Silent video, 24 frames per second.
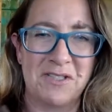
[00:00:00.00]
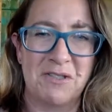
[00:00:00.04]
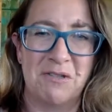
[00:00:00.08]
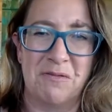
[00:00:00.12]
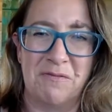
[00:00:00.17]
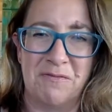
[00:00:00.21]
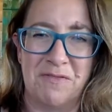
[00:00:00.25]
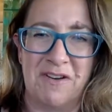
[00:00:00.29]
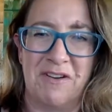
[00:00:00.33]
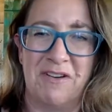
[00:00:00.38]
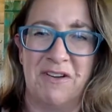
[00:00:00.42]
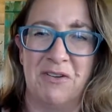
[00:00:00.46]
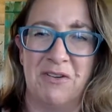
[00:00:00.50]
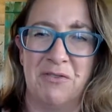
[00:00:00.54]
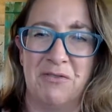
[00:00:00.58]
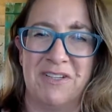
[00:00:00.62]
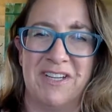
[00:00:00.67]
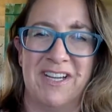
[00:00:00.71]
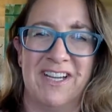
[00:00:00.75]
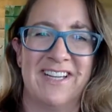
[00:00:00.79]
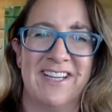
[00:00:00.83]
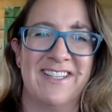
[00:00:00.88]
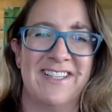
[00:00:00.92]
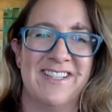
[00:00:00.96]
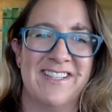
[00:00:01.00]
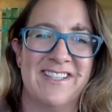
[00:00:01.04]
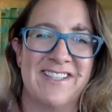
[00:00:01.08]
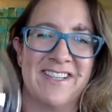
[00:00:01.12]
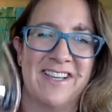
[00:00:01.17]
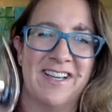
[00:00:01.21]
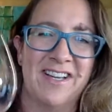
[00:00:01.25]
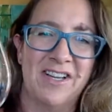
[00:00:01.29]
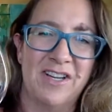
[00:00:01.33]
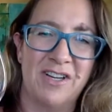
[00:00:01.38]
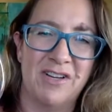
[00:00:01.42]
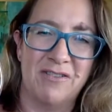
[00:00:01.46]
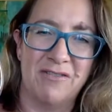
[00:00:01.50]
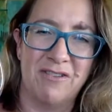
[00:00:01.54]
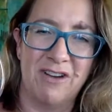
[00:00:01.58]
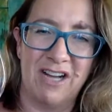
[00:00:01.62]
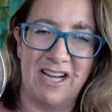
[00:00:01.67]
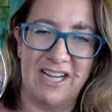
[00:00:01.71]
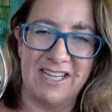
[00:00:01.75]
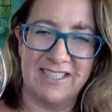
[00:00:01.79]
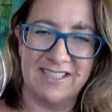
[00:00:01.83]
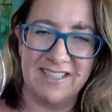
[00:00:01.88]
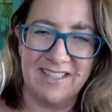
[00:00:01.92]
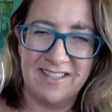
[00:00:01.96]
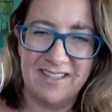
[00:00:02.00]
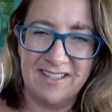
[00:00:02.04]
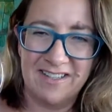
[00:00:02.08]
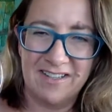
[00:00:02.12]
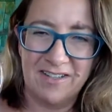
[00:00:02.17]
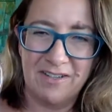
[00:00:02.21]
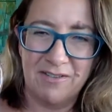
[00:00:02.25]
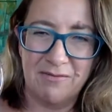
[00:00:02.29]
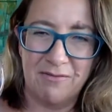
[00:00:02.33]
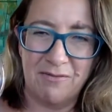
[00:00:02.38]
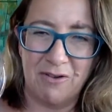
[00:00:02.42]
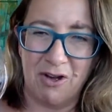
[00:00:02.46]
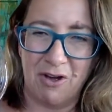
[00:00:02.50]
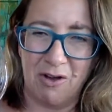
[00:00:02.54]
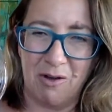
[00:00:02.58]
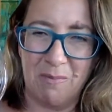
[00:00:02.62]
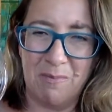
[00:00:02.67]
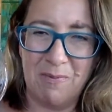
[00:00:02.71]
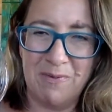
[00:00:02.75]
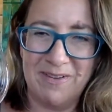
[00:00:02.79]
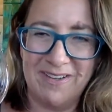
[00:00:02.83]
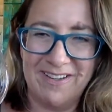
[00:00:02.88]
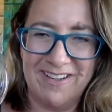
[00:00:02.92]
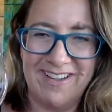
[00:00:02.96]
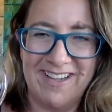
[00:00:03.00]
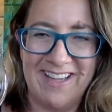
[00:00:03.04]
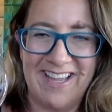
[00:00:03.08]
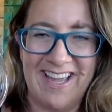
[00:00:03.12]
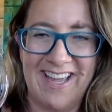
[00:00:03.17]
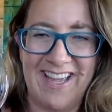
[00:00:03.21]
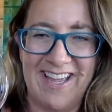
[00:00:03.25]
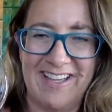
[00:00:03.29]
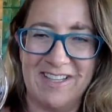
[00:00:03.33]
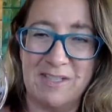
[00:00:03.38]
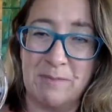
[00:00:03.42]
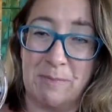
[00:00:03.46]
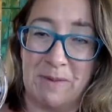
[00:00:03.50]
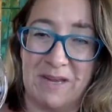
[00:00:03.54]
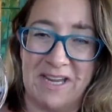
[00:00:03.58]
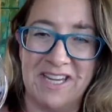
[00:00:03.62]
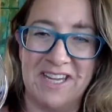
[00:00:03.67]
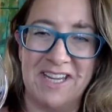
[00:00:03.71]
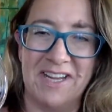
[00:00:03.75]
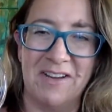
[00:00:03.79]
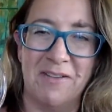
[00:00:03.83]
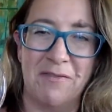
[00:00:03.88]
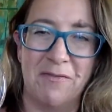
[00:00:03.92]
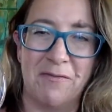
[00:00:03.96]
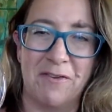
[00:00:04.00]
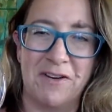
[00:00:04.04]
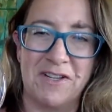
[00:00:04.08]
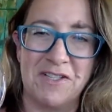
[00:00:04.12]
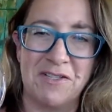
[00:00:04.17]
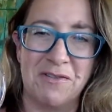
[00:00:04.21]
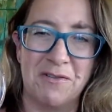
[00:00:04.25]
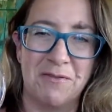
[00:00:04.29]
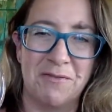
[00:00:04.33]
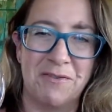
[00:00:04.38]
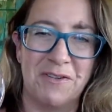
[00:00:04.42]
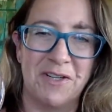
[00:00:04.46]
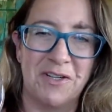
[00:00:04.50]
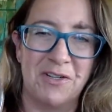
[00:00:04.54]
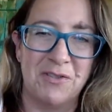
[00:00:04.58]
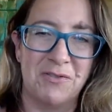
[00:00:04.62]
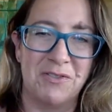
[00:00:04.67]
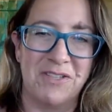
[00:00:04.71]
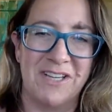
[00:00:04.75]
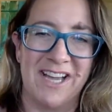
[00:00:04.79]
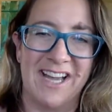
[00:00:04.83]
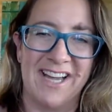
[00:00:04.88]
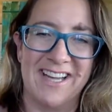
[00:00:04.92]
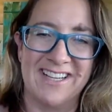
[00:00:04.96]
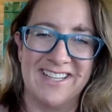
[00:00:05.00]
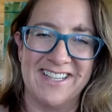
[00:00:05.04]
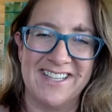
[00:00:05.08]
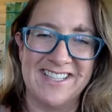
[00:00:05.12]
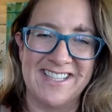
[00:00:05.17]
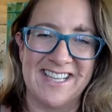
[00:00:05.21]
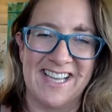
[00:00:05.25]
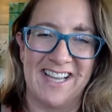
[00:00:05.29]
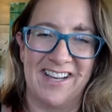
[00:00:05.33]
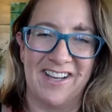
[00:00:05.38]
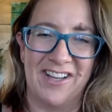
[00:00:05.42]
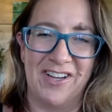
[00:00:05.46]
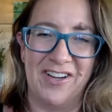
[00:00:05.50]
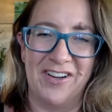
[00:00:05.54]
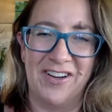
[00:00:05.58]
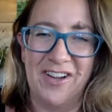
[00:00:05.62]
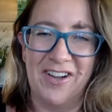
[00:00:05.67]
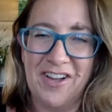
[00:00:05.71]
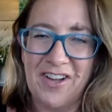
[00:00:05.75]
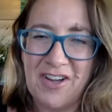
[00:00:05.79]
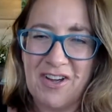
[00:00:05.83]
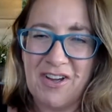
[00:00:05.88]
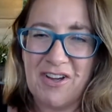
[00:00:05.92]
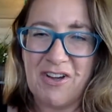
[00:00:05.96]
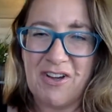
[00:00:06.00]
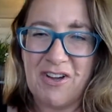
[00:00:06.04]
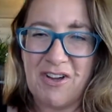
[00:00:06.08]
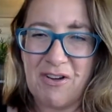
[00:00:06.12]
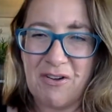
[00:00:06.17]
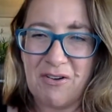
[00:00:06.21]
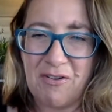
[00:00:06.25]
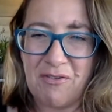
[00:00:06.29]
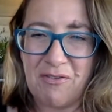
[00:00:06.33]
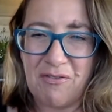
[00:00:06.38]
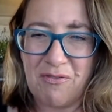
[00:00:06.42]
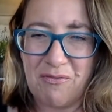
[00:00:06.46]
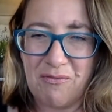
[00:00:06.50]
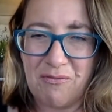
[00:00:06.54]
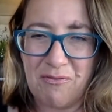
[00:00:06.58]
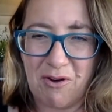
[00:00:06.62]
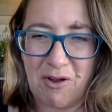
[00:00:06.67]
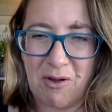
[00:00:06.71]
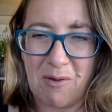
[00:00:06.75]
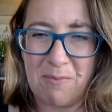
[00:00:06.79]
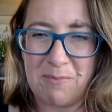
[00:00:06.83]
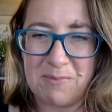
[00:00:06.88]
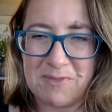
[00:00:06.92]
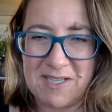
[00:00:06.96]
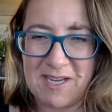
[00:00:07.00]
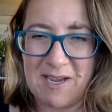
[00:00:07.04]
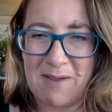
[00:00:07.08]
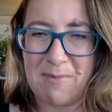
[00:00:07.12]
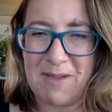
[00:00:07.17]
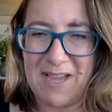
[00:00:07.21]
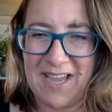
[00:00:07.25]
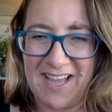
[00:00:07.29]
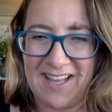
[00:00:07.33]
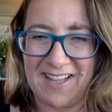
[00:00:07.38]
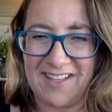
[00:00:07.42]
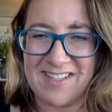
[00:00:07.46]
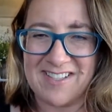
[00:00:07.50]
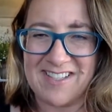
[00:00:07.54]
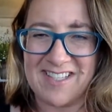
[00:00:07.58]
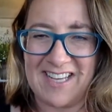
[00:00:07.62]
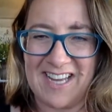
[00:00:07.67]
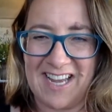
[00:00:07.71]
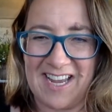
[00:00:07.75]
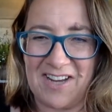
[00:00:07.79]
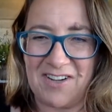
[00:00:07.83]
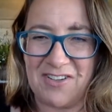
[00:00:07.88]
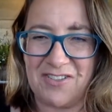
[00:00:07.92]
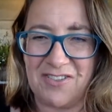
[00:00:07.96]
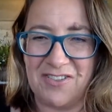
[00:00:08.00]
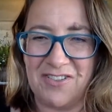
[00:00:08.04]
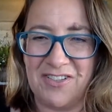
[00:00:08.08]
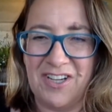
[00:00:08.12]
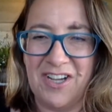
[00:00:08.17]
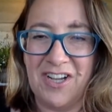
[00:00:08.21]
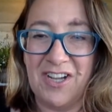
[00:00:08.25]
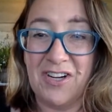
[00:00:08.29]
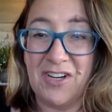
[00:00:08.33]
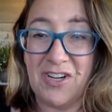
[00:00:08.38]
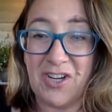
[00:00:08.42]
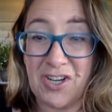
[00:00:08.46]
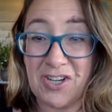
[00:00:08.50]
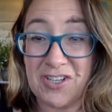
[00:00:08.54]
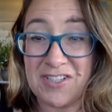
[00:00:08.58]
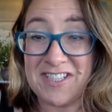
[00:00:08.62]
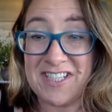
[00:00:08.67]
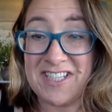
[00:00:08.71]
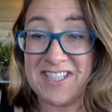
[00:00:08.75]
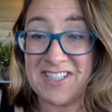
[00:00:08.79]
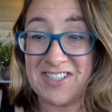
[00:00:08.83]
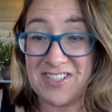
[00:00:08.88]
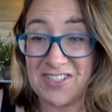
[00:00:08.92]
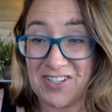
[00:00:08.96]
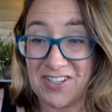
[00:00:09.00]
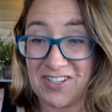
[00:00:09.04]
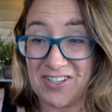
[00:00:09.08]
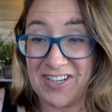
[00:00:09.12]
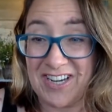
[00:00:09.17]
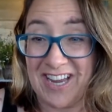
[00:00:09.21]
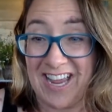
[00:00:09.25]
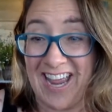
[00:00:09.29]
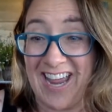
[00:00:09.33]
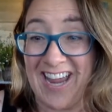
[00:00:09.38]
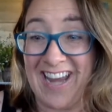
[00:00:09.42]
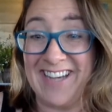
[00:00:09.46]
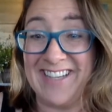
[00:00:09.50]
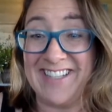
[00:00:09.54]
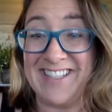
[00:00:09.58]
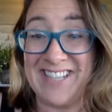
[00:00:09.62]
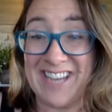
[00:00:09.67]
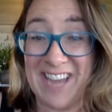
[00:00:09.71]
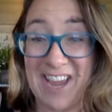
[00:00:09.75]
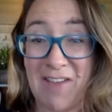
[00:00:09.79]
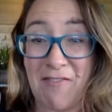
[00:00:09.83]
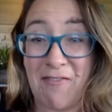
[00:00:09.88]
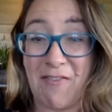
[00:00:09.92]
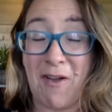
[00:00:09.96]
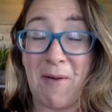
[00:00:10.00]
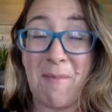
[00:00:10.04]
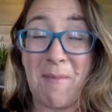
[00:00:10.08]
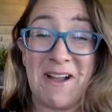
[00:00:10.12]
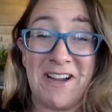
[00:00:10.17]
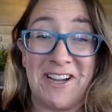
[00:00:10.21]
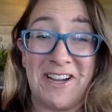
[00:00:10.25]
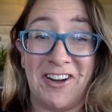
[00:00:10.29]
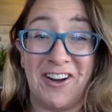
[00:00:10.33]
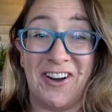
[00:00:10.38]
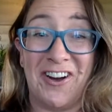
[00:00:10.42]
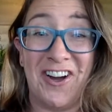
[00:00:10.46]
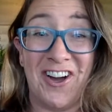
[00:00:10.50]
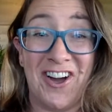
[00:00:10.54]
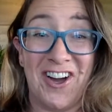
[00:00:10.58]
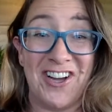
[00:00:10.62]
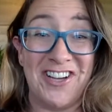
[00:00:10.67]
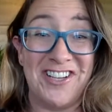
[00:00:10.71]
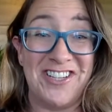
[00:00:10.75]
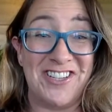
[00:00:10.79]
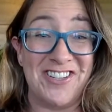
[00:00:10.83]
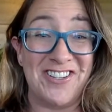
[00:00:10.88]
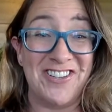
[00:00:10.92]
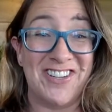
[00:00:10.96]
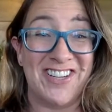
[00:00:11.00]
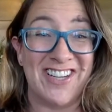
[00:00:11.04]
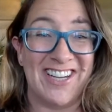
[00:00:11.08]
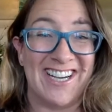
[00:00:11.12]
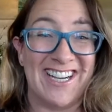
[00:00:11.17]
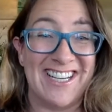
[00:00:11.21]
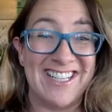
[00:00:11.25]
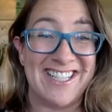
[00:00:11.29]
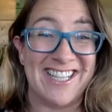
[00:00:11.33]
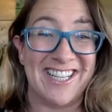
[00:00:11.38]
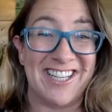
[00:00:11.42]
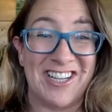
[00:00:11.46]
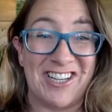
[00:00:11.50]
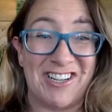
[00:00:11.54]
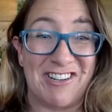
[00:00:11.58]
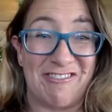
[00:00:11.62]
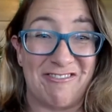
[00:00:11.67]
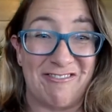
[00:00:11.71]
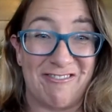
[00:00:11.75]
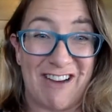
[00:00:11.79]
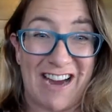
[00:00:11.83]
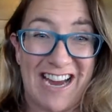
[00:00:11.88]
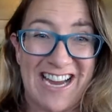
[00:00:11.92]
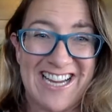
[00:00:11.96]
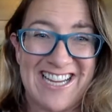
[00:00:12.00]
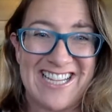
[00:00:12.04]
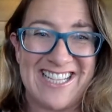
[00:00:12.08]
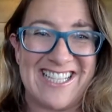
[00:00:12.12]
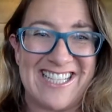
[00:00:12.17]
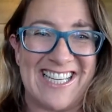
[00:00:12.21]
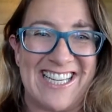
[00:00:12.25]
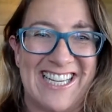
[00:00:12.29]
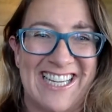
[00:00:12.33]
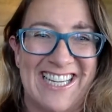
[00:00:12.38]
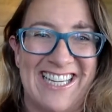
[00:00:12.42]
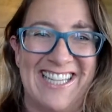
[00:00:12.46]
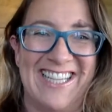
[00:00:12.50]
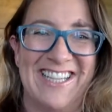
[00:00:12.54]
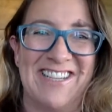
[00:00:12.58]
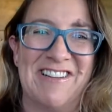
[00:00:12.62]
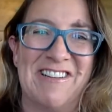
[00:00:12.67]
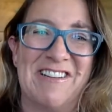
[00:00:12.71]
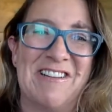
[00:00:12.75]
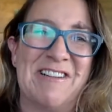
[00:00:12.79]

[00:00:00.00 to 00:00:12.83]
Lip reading: who are very good gardeners. Right, Rob, speaking of friends who are very good gardeners, hello, Rob, Deb, Alison, Andrew, Cotty, John, and Jeff. Oh, my God, you guys are crazy.